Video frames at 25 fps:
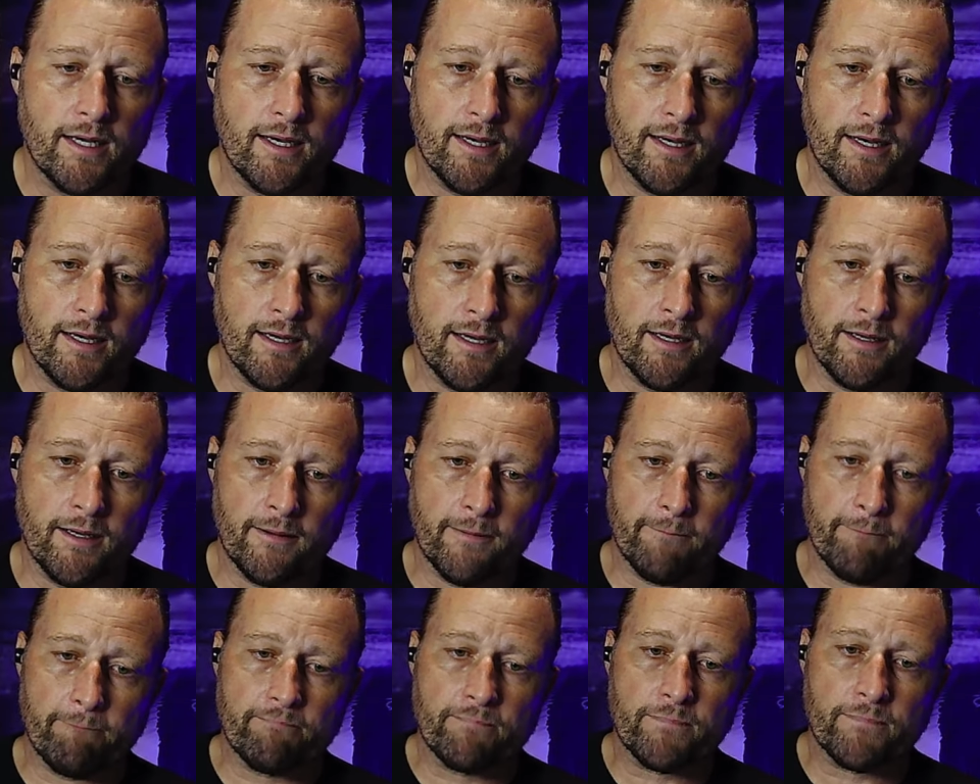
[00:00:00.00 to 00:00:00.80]

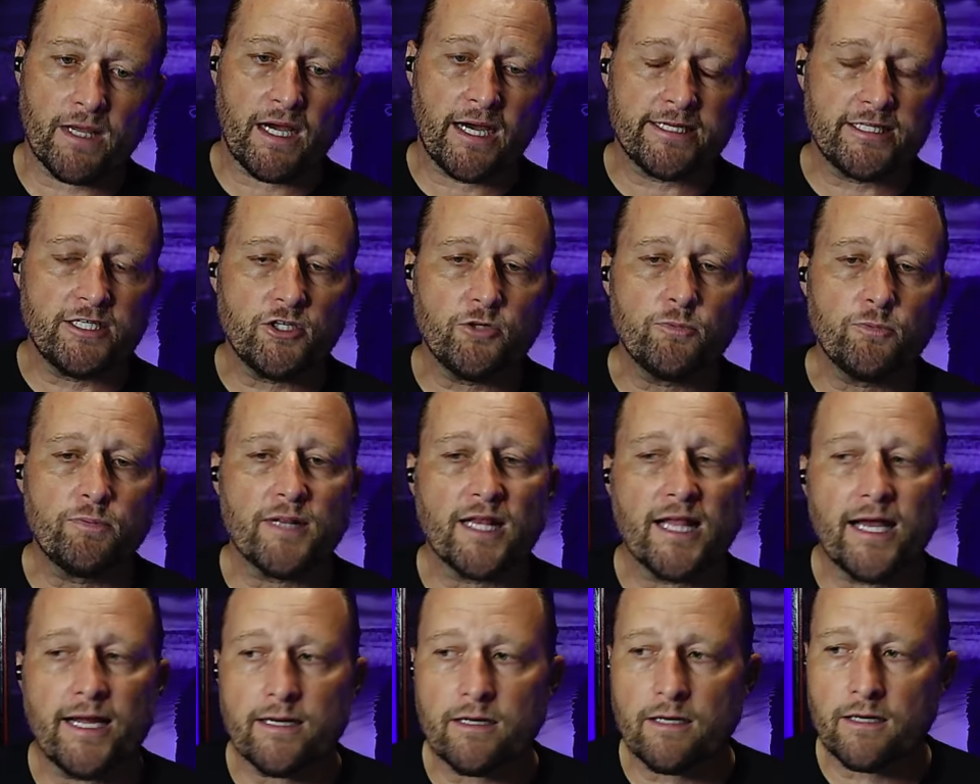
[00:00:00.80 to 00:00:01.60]
I do
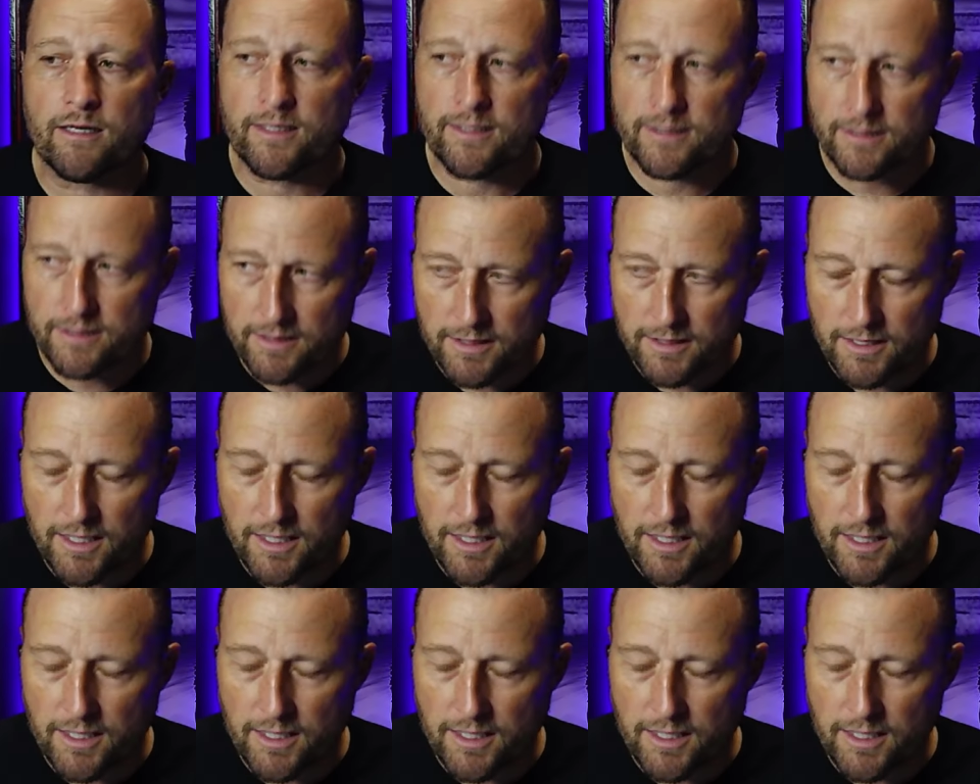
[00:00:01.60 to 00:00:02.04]
plan on